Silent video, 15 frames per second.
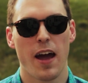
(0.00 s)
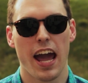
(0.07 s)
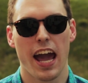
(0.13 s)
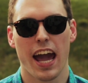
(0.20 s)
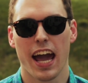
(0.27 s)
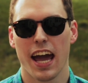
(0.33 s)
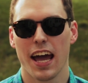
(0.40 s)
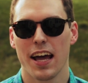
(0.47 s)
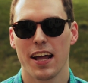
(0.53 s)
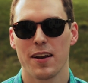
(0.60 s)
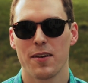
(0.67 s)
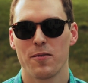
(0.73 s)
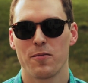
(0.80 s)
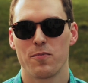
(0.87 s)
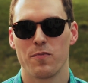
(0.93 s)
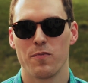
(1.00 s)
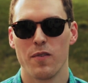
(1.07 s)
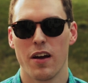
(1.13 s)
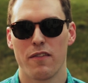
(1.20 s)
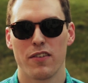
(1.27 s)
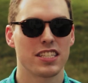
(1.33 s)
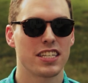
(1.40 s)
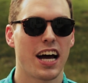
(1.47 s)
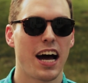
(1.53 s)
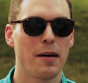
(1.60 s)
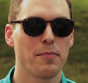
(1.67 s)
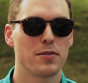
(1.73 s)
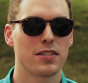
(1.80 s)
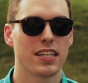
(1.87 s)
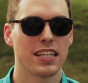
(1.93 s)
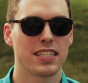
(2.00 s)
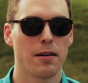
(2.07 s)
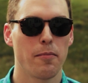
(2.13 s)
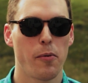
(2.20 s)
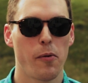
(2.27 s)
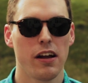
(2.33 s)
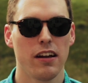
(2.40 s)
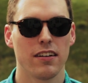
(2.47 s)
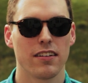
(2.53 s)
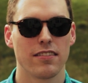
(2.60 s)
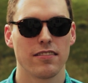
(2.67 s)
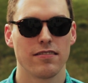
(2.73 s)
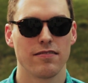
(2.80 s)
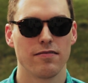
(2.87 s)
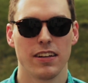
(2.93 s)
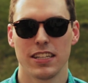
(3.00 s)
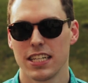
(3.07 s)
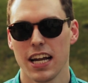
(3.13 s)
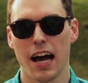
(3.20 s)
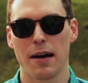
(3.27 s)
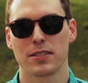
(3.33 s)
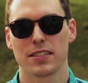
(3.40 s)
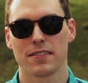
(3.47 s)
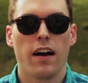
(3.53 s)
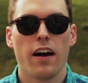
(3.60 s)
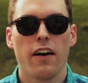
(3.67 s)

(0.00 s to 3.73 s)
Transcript: and if it stops at some point, it stops.